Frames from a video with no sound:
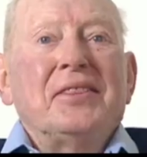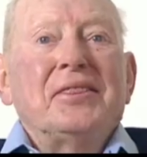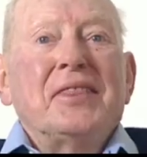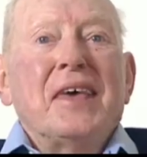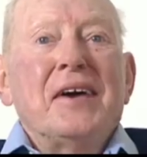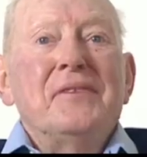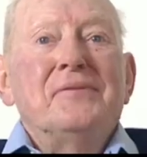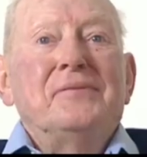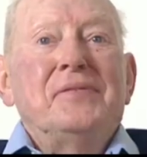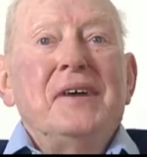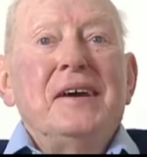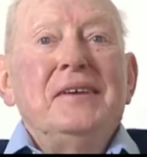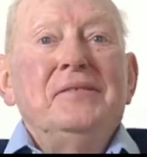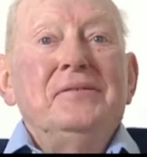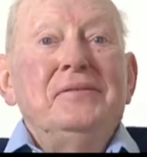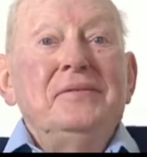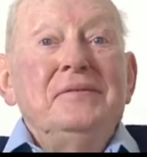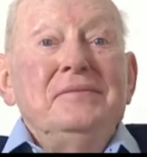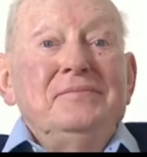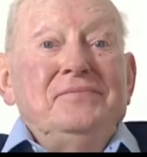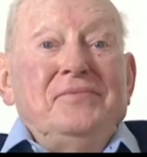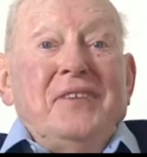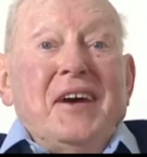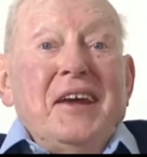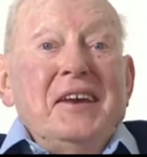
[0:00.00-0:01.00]
note for this
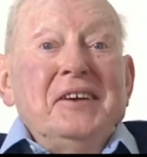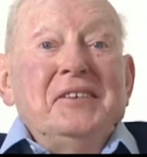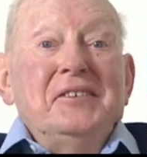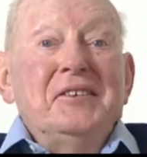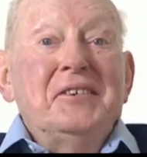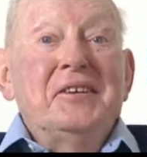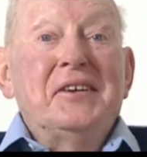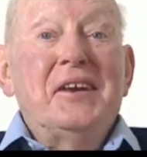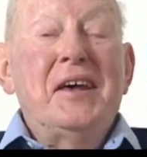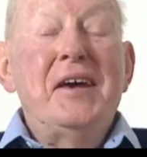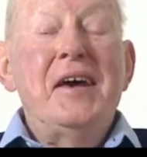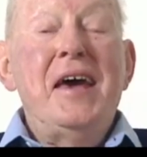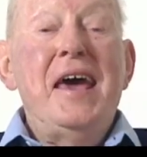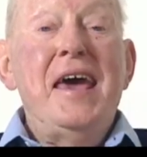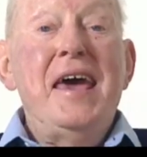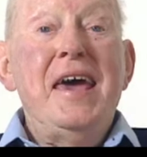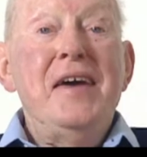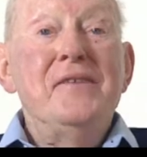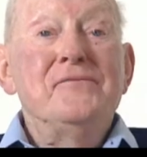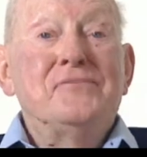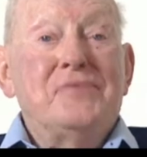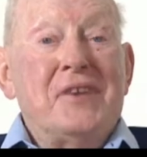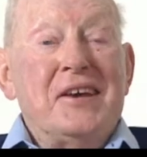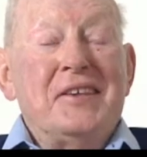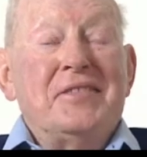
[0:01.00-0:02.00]
one, you'd want to make sure you're
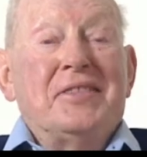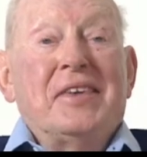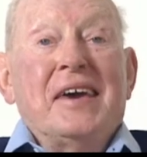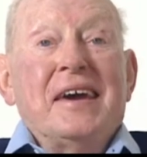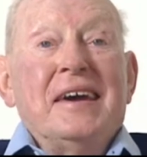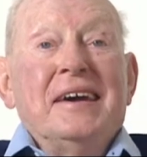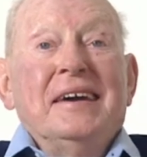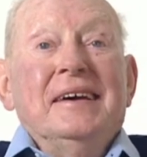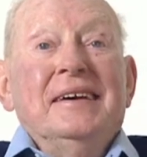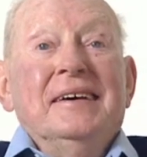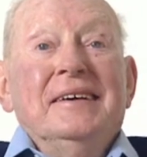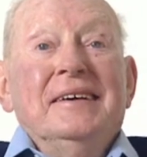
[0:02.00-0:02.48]
working with a good